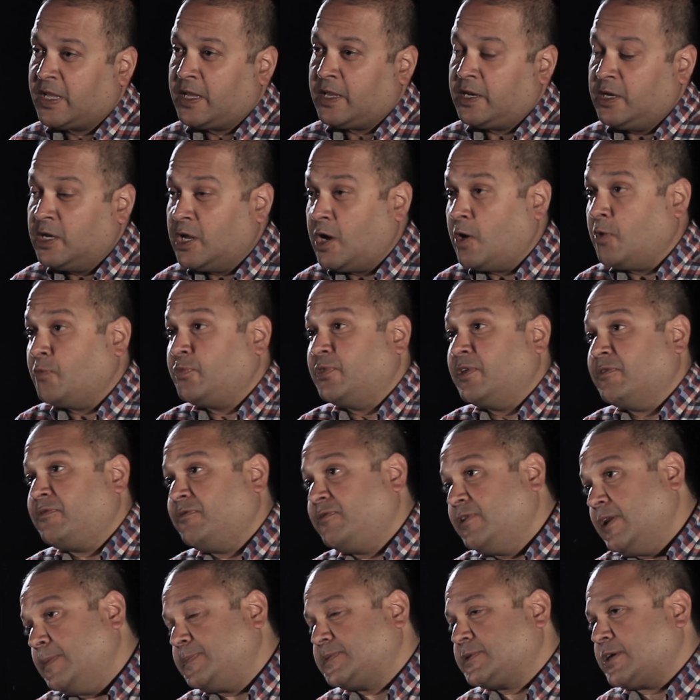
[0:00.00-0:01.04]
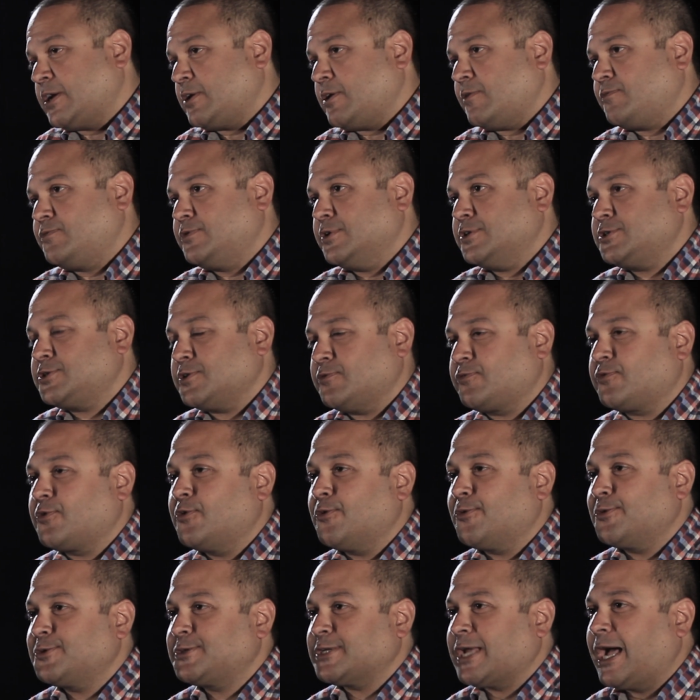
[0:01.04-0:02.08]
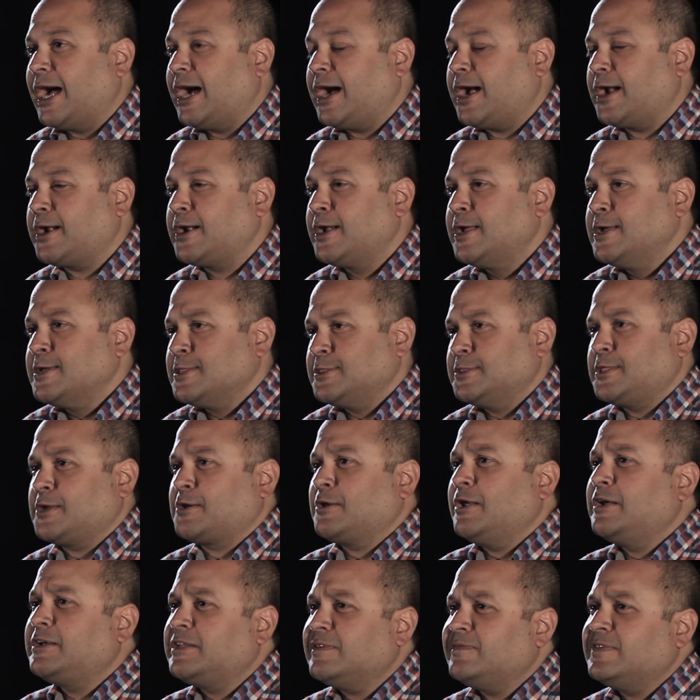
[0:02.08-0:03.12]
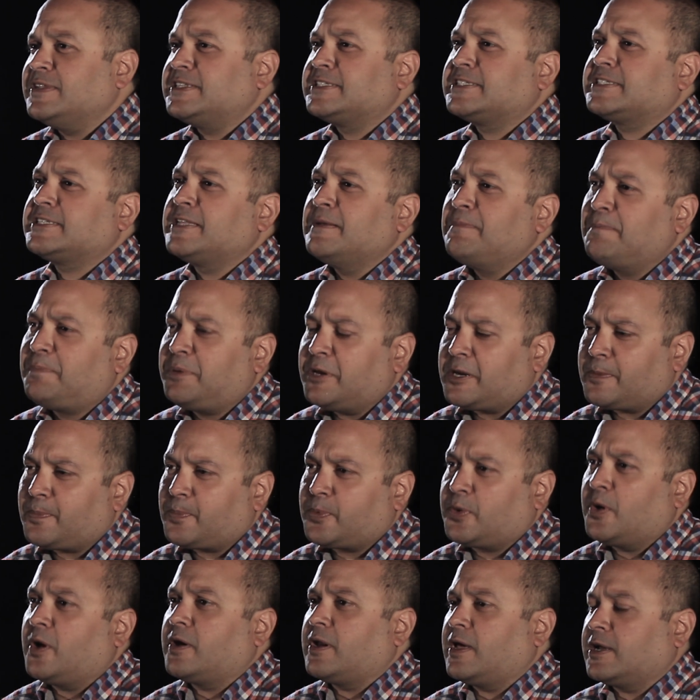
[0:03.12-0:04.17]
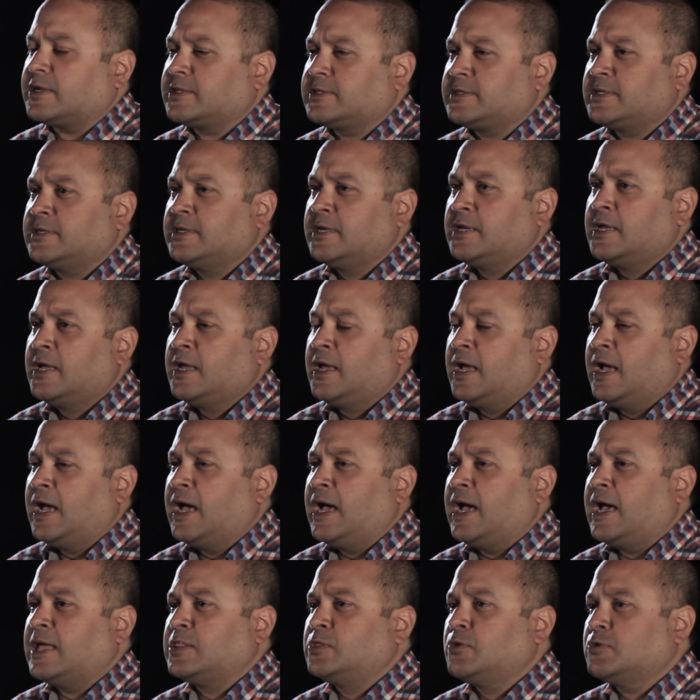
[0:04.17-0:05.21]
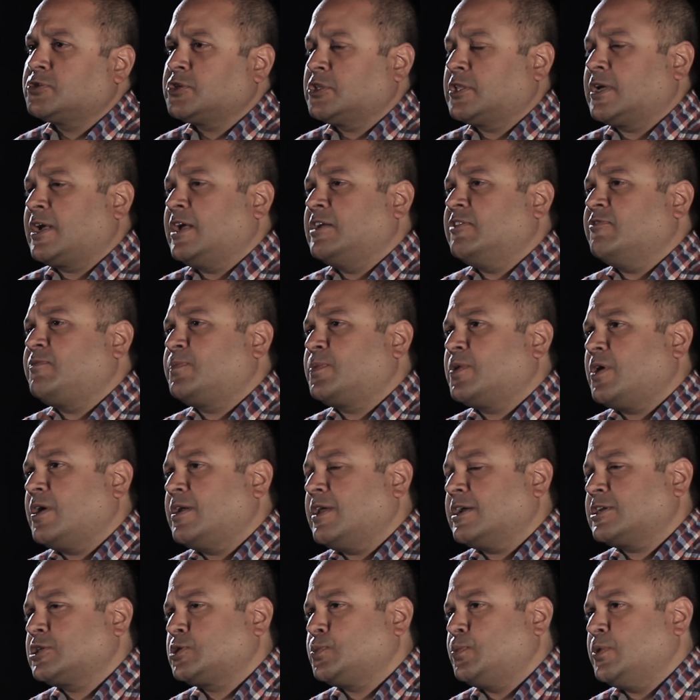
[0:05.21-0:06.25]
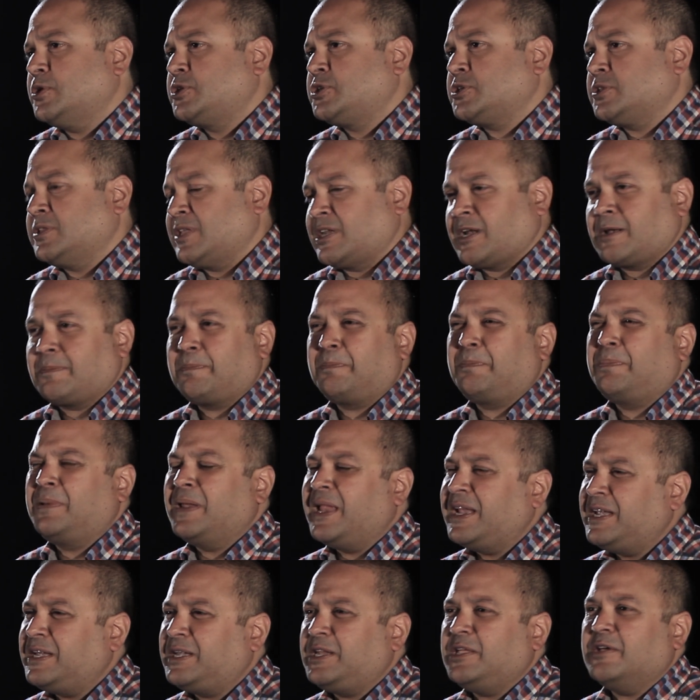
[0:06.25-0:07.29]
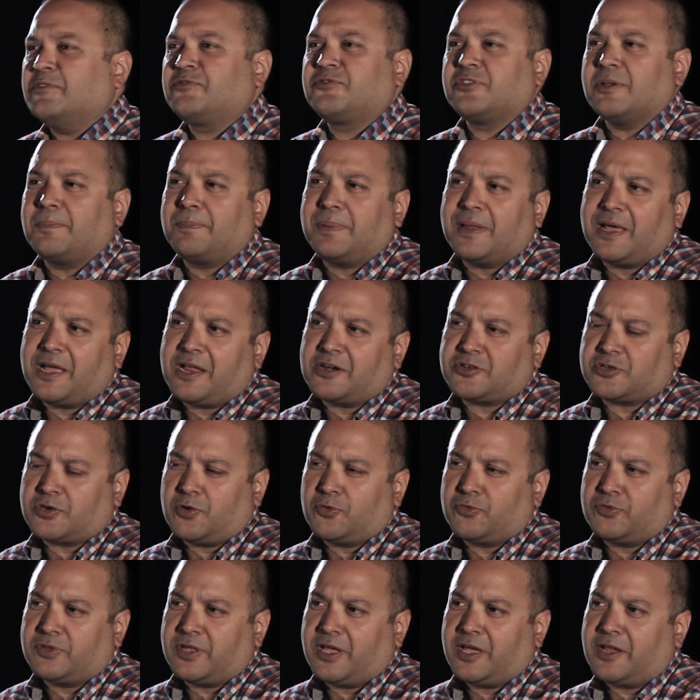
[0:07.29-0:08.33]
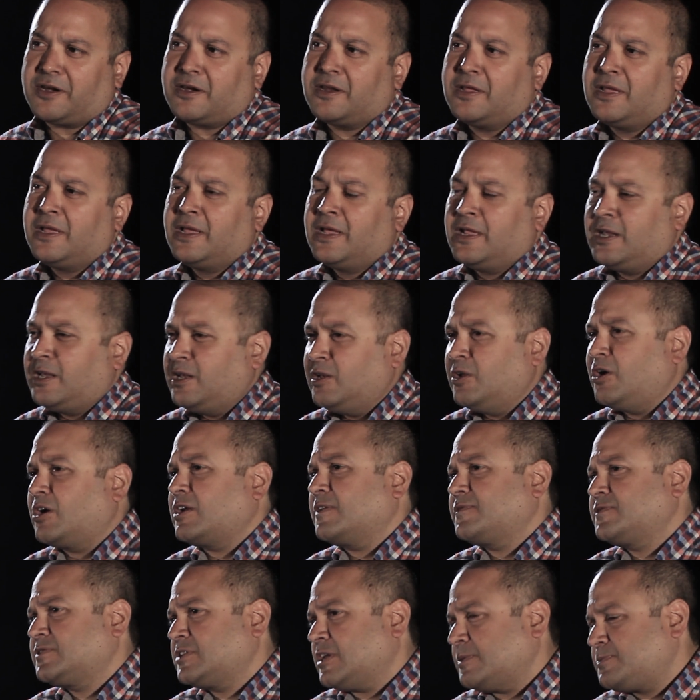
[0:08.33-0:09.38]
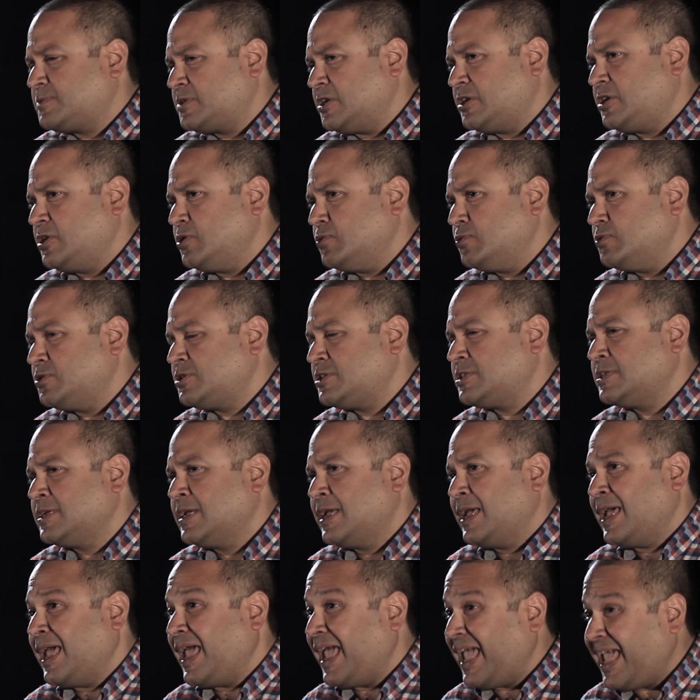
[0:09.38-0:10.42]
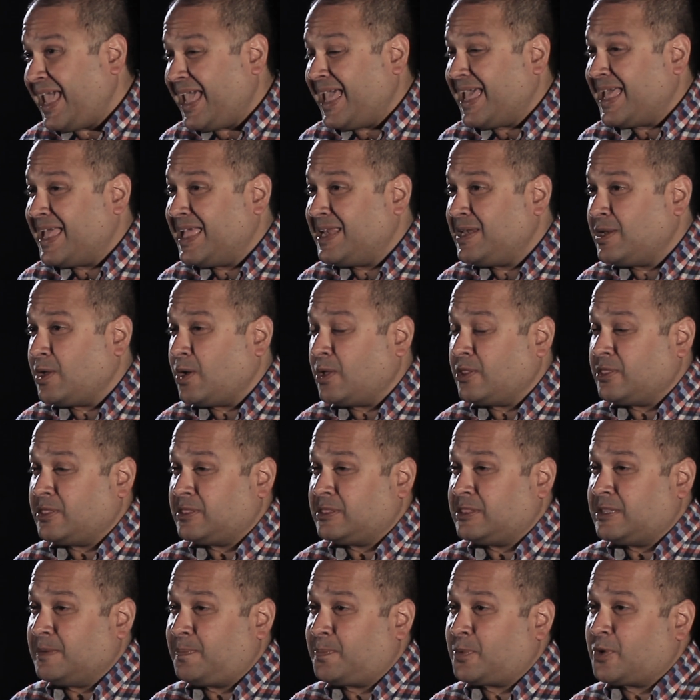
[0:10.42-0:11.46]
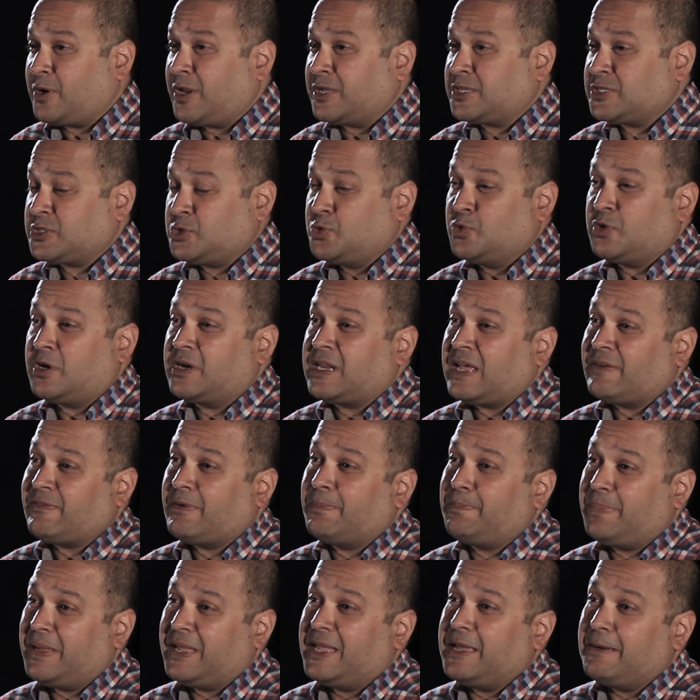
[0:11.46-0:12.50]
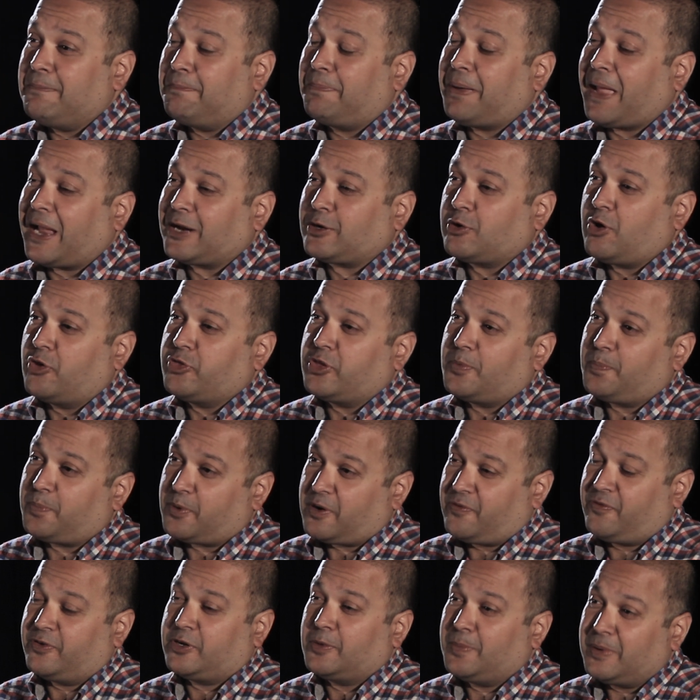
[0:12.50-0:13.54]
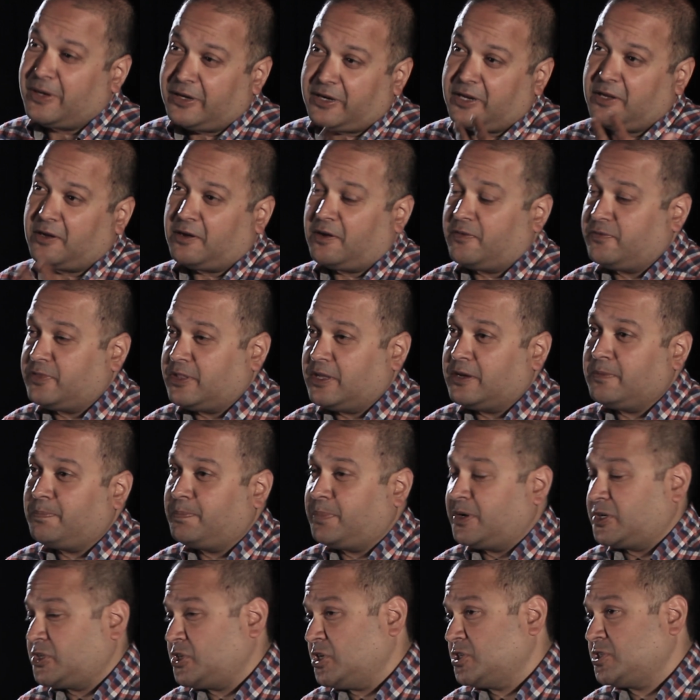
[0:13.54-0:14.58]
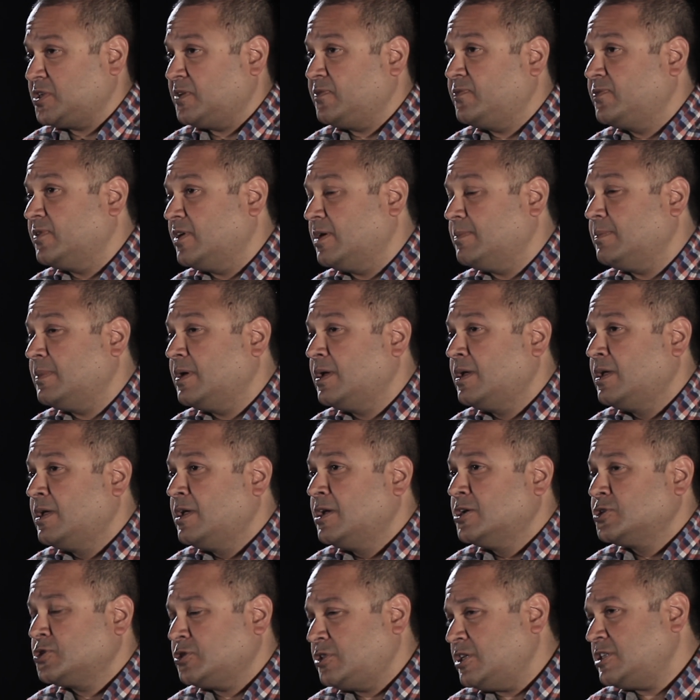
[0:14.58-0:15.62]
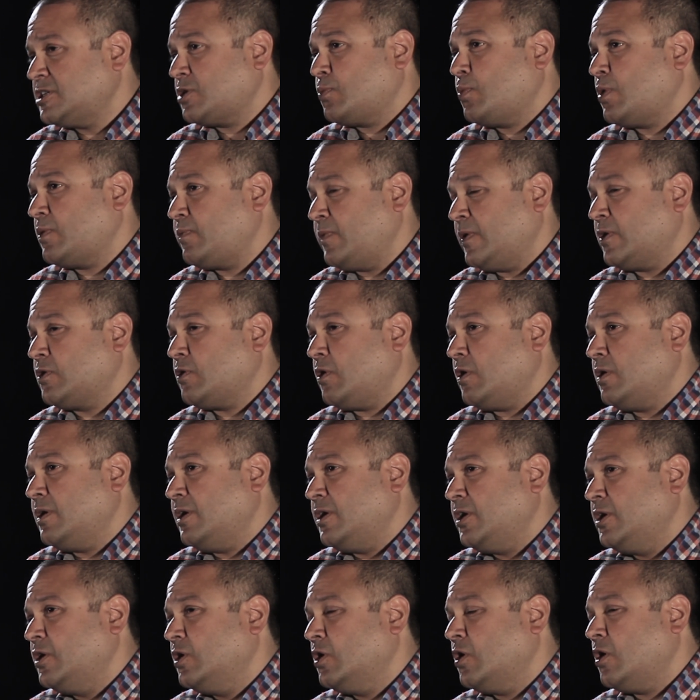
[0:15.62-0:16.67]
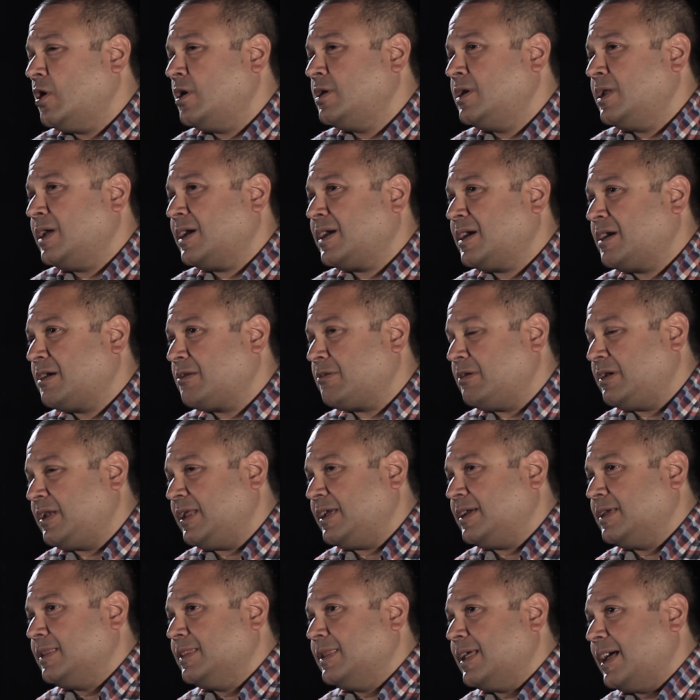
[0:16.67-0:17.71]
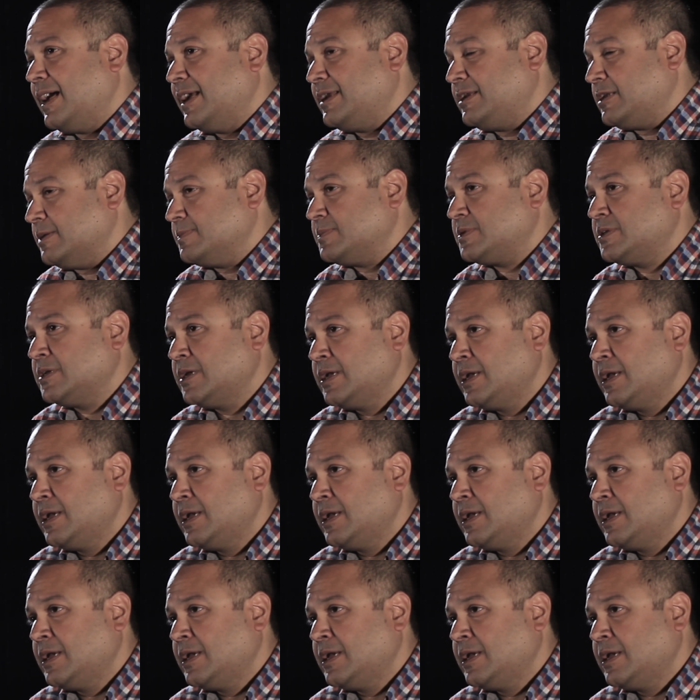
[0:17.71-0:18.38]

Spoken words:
Now, the flip side of this, of course, are the relatively simpler products. Those are the kind of products which there are plenty of suppliers out there, a lot of substitutes, and the products do not have a big impact on the profitability of the purchasing firm. So these are what we call non-critical items.